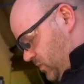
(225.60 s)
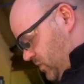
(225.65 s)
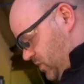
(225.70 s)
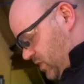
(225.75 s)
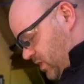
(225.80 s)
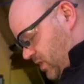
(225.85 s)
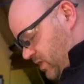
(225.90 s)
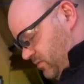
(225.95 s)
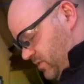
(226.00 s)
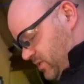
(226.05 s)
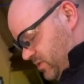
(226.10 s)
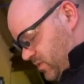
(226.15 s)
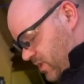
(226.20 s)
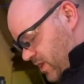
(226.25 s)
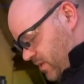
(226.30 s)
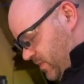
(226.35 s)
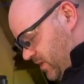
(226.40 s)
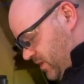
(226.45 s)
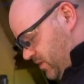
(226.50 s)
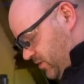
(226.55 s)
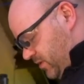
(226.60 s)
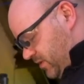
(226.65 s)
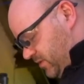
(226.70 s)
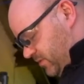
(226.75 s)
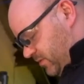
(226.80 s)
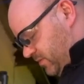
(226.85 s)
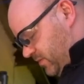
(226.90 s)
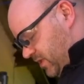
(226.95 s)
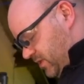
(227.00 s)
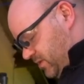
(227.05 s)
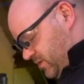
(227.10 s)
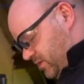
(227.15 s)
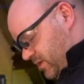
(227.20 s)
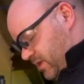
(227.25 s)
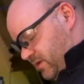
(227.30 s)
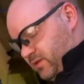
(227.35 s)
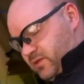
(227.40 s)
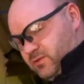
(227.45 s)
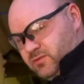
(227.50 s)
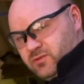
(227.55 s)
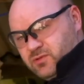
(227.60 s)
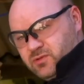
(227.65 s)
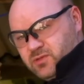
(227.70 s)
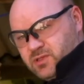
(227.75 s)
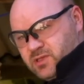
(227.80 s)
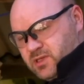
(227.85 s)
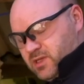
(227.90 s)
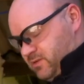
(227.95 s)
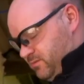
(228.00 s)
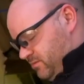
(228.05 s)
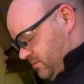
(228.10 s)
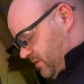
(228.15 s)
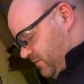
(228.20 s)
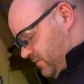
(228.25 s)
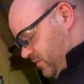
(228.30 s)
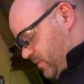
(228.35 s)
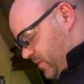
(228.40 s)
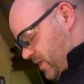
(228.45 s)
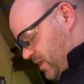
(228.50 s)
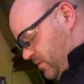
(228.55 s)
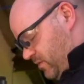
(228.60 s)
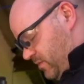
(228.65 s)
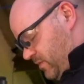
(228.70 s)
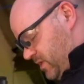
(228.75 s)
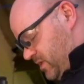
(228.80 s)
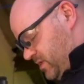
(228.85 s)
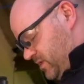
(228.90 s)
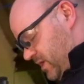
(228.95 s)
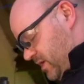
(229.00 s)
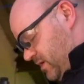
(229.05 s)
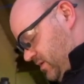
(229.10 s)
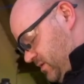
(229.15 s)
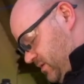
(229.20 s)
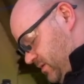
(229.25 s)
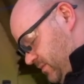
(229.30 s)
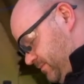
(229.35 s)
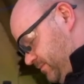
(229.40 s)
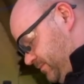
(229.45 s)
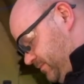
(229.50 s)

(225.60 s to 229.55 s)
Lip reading: So there is quite a bit of noise from this, so you'll just have to bear with me a second.